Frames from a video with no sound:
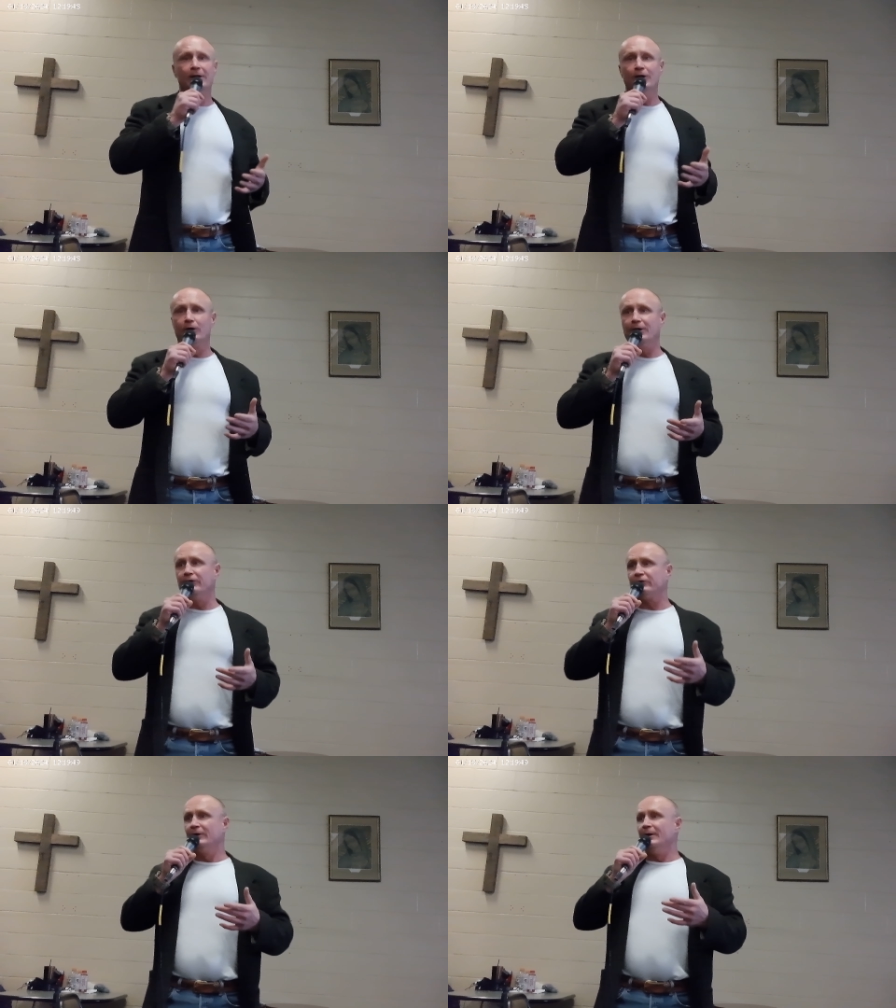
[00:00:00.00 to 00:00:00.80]
in here
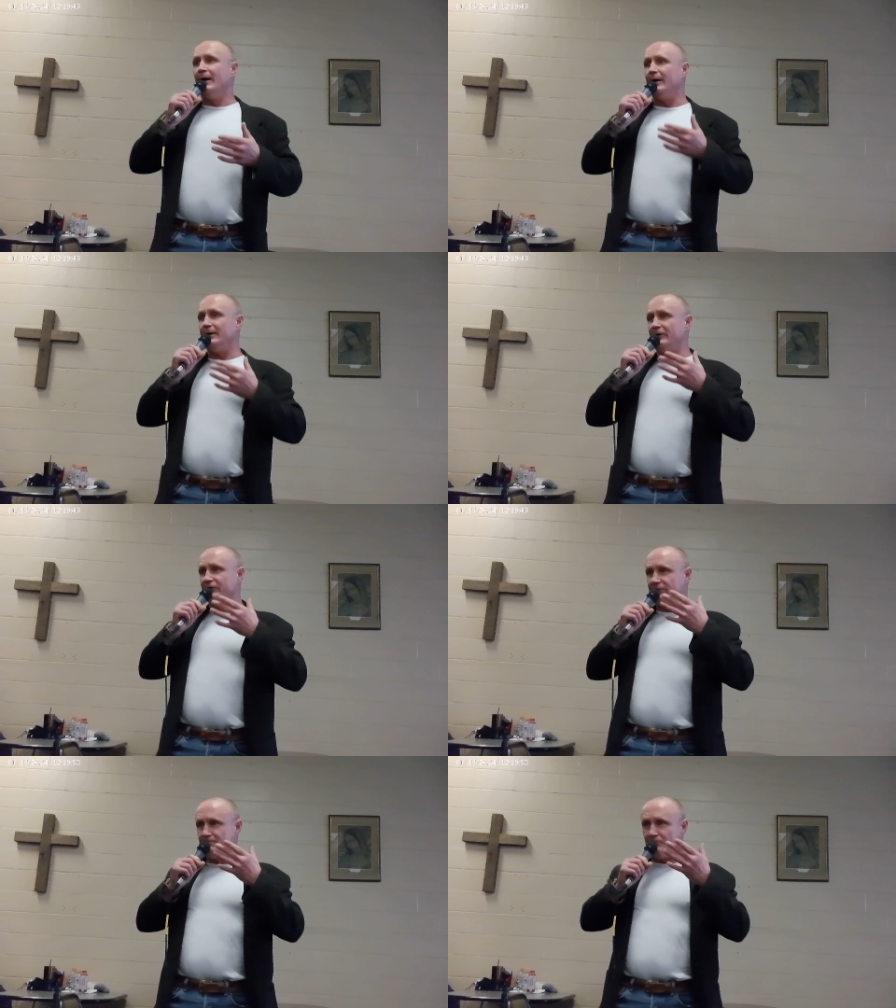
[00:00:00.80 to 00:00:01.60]
is,
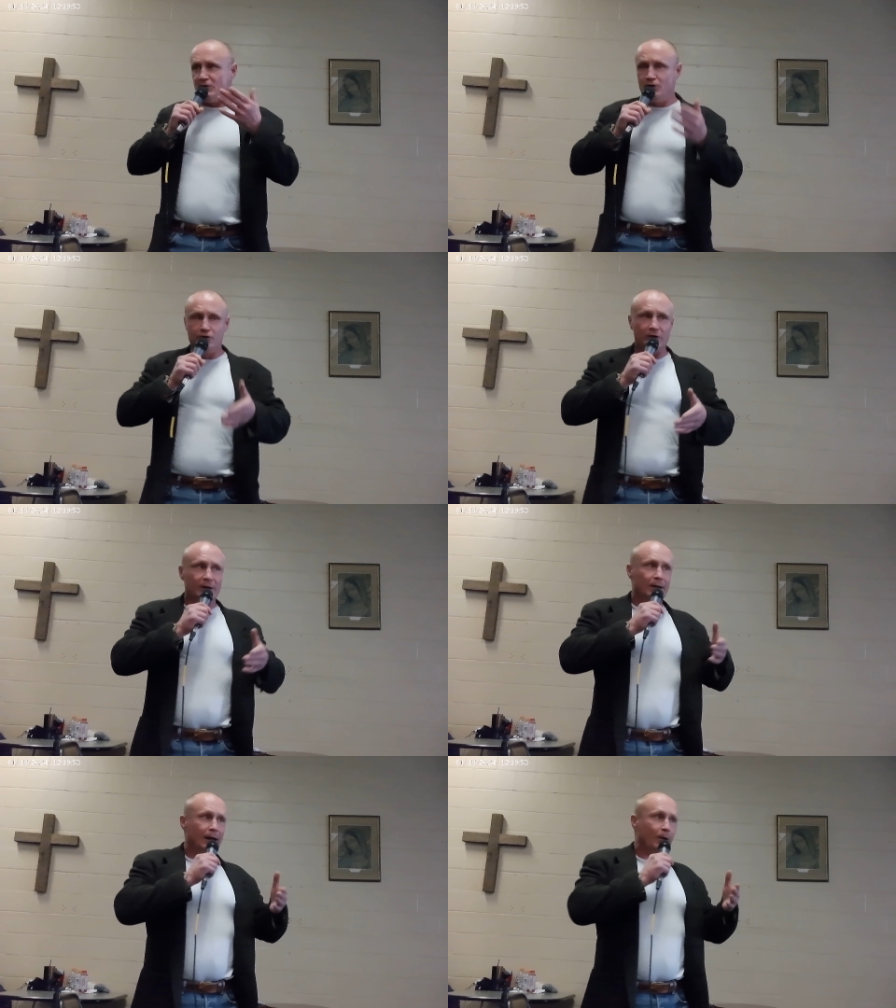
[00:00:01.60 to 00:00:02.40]
is
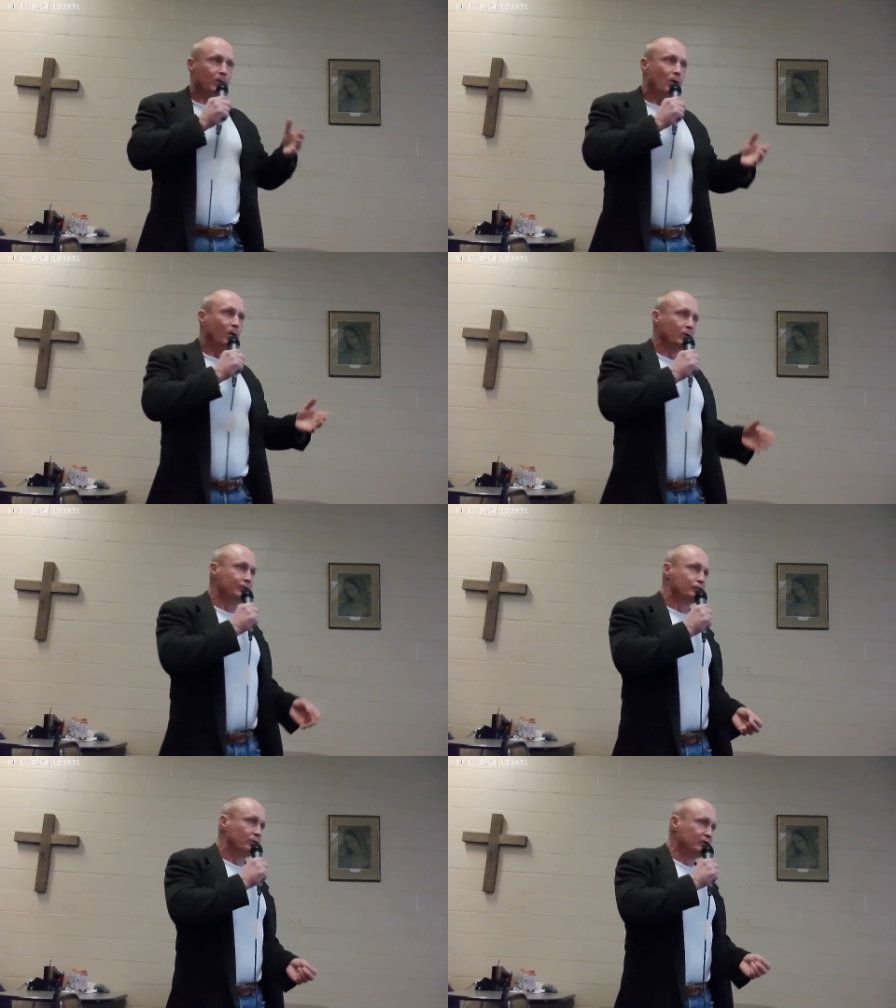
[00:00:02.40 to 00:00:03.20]
using alcohol and
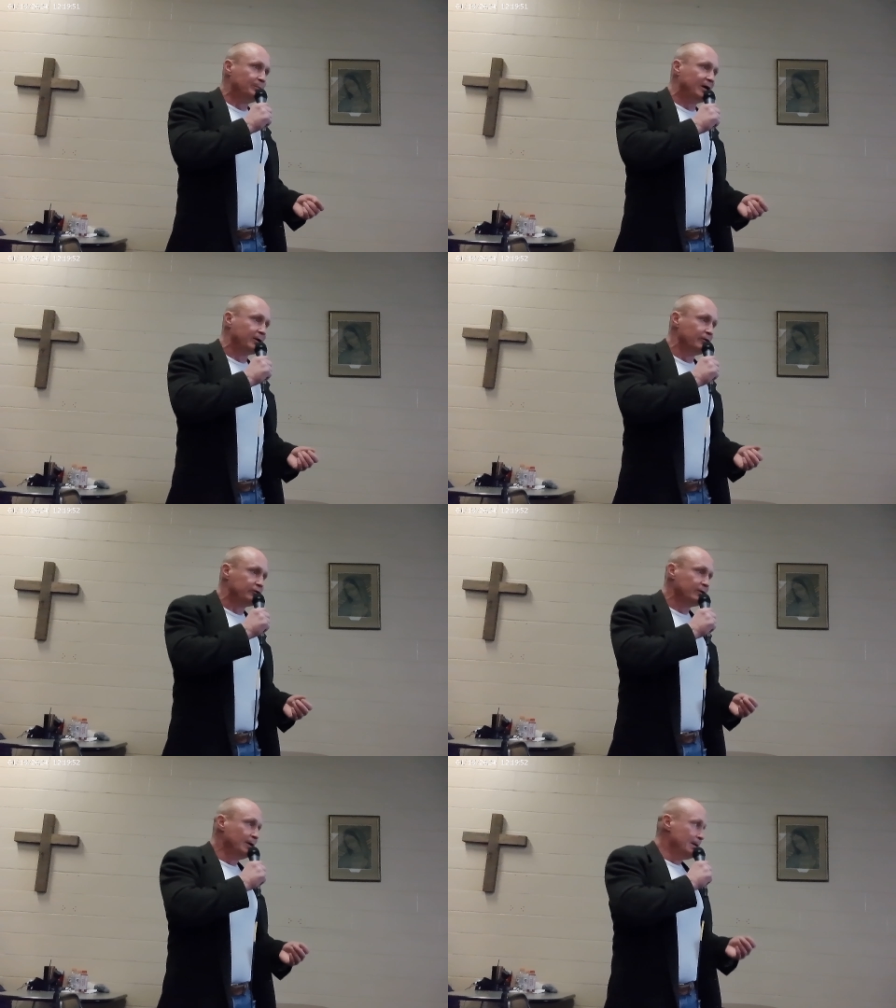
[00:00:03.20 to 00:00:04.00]
drugs
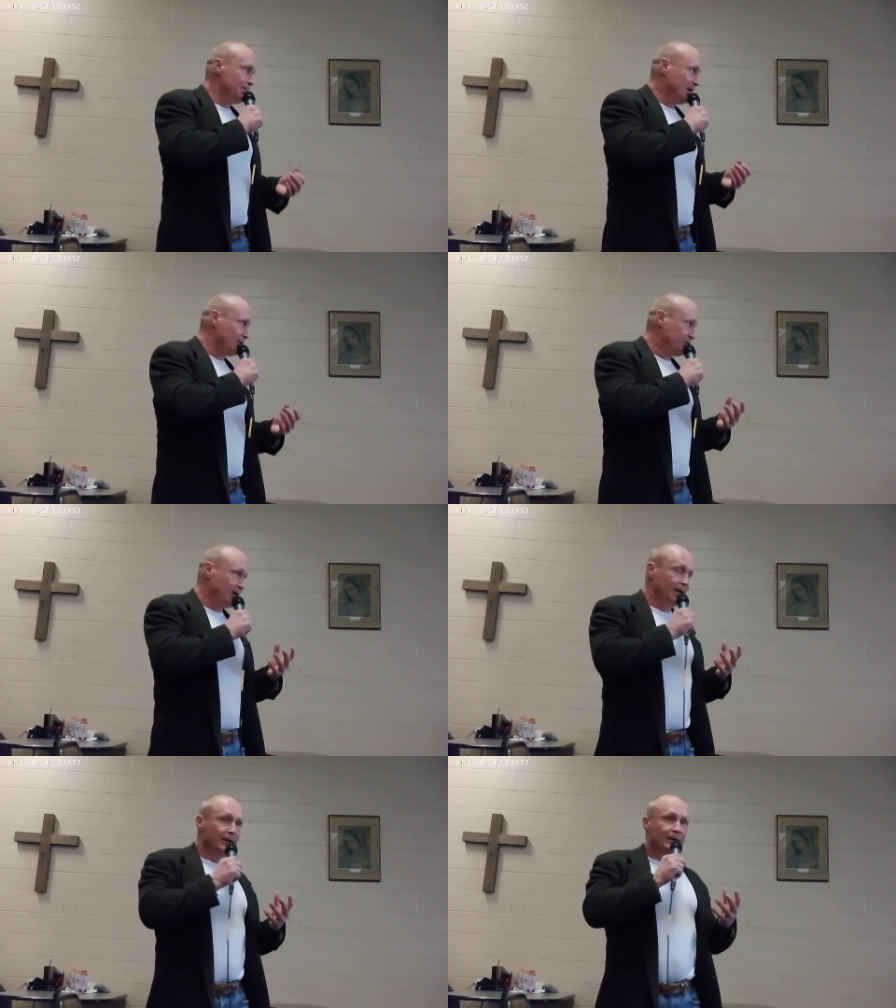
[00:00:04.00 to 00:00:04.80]
because because
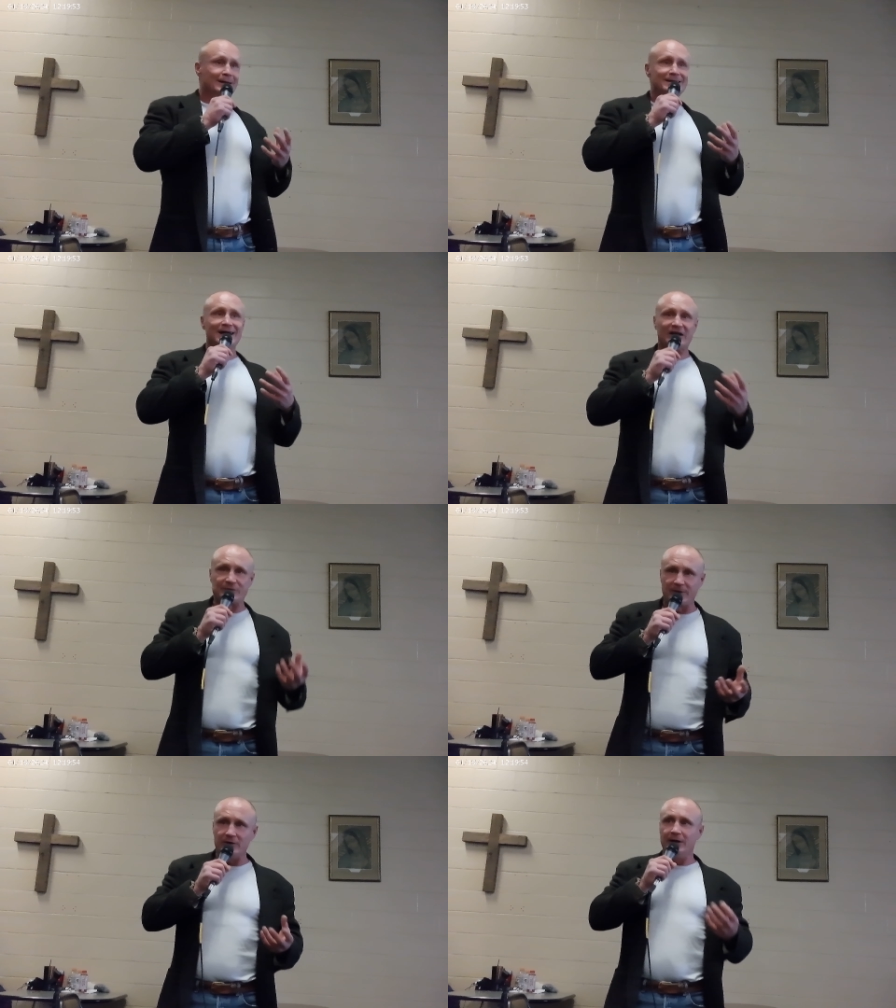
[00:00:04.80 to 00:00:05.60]
they
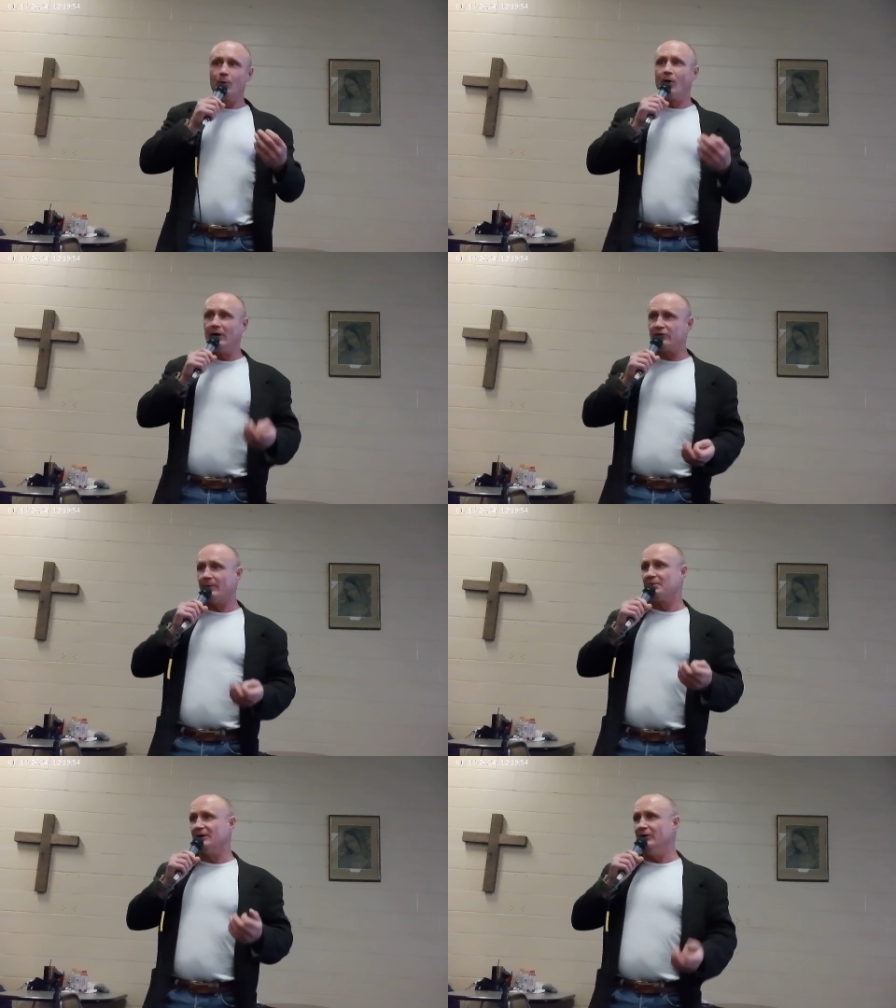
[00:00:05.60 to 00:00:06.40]
desperately want to
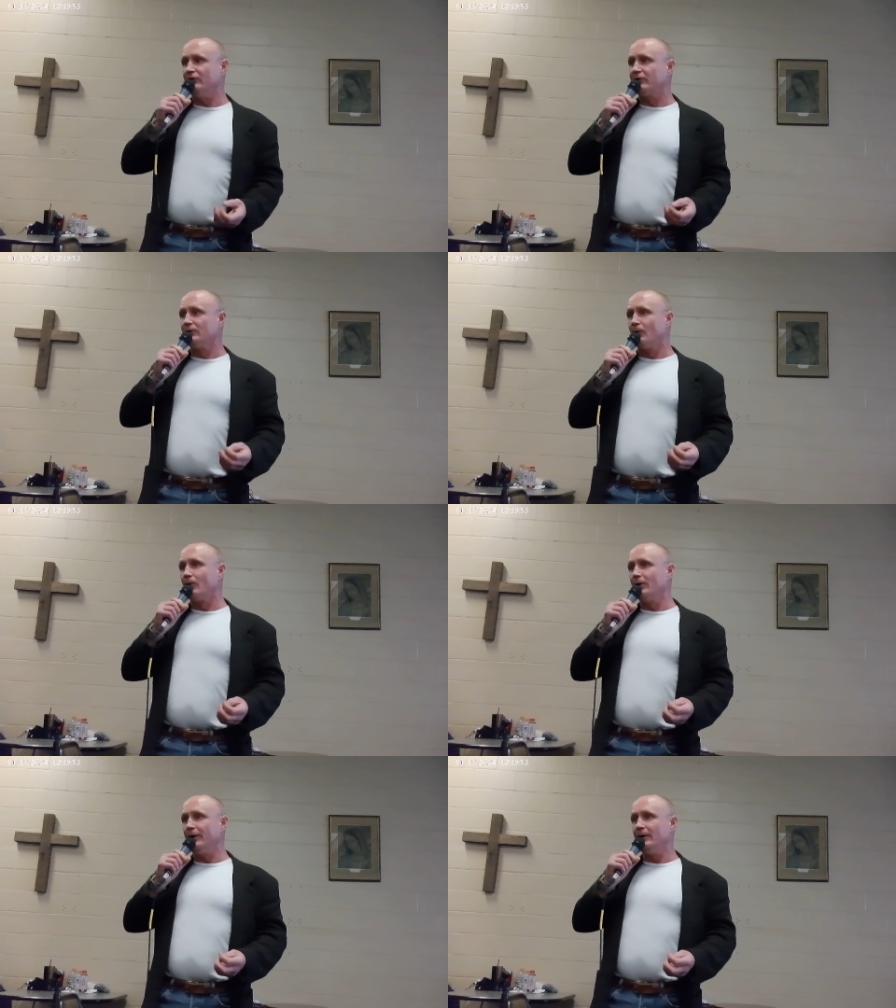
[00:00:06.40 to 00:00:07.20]
please the
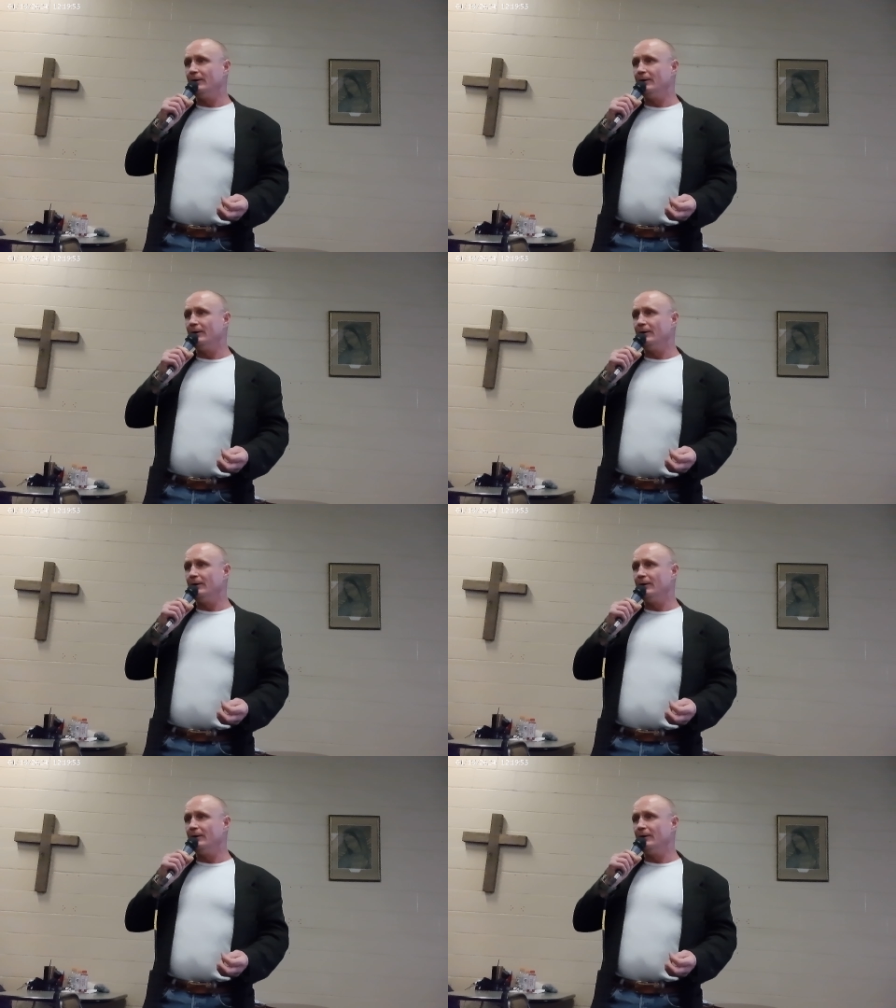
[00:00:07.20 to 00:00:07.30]
Lord.